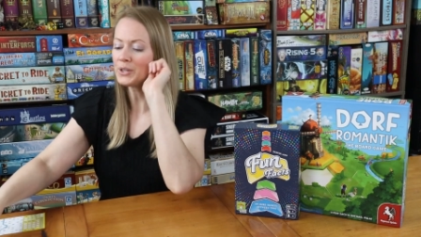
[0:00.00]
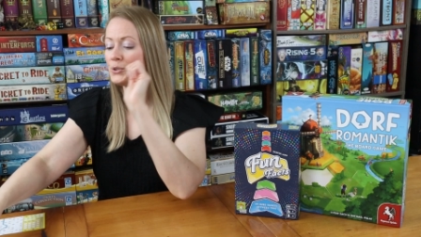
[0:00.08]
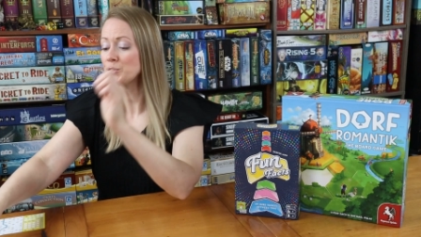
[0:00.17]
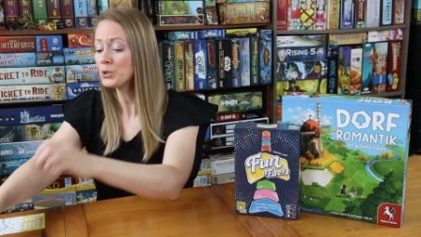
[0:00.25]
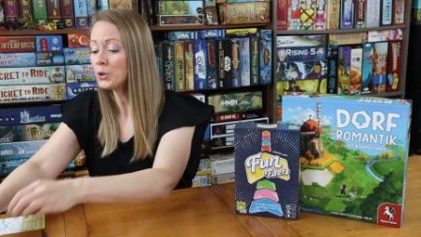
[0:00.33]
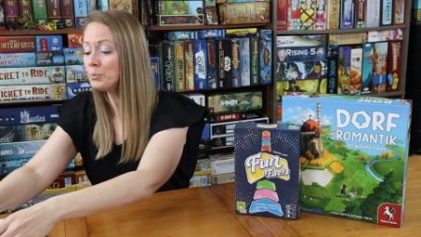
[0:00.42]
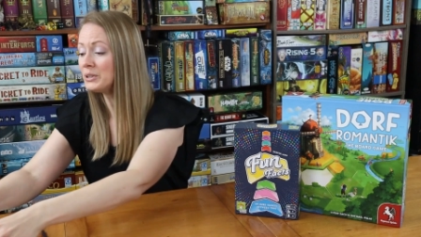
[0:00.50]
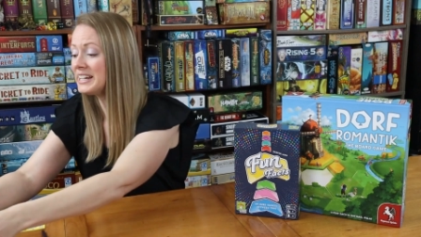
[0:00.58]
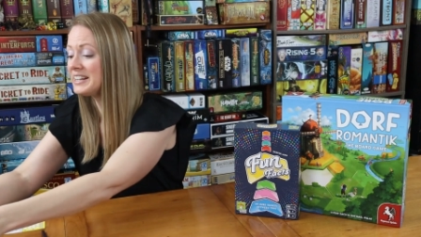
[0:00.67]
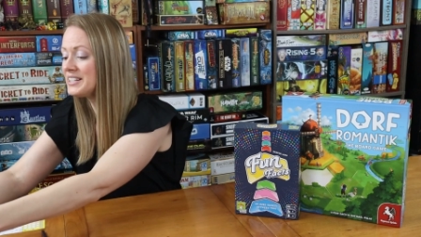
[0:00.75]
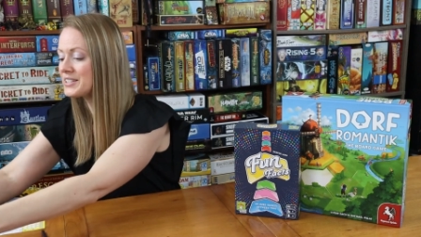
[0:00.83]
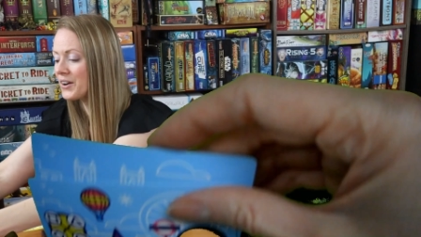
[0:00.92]
So you'll
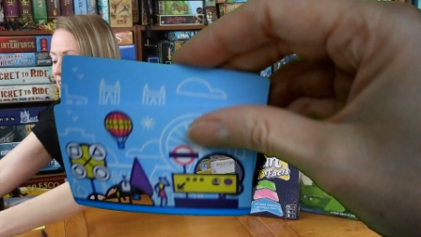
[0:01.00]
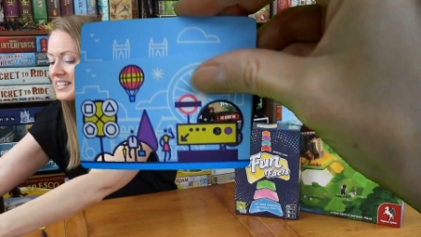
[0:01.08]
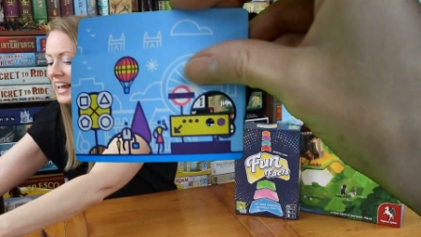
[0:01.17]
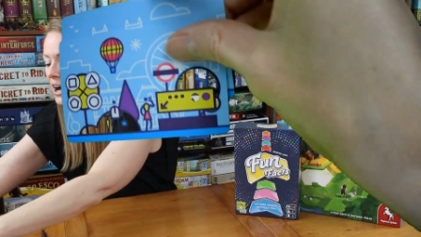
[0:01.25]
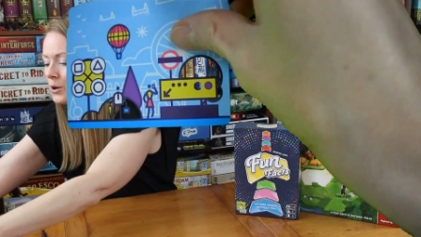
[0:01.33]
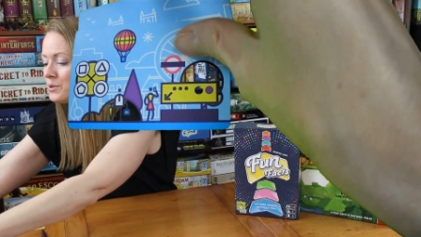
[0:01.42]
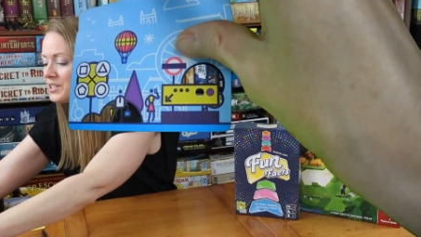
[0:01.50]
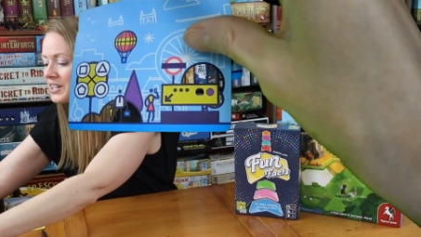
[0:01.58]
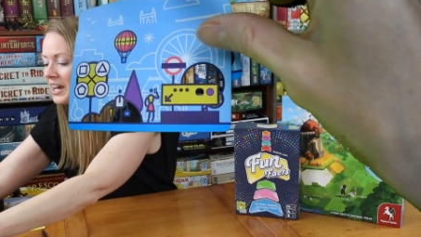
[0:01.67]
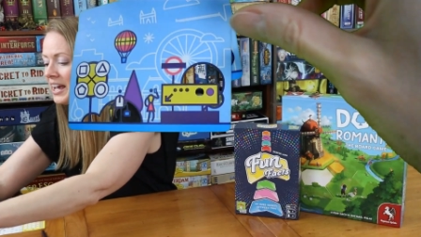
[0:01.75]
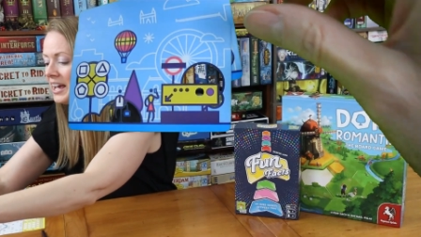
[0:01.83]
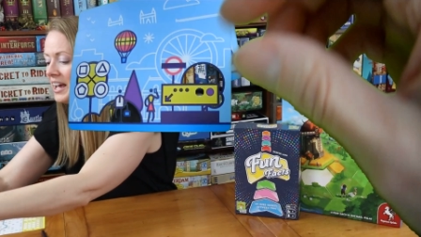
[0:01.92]
play these cards
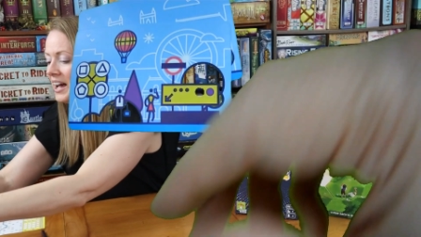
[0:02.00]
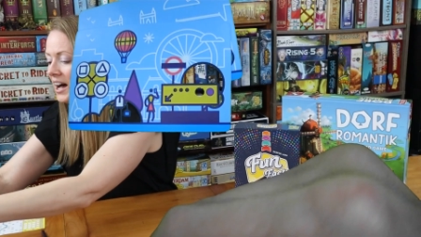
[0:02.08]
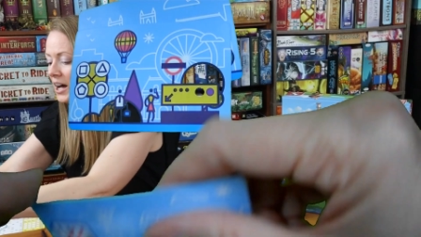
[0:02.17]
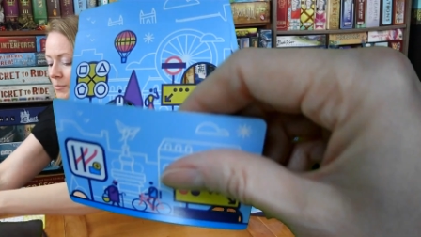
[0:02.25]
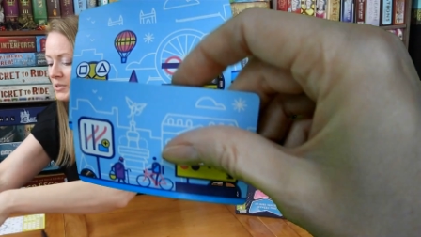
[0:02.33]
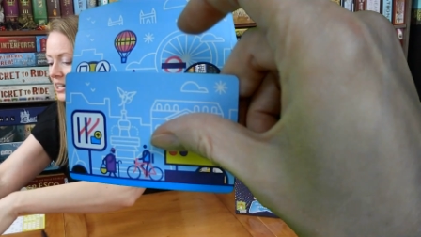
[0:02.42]
out, um,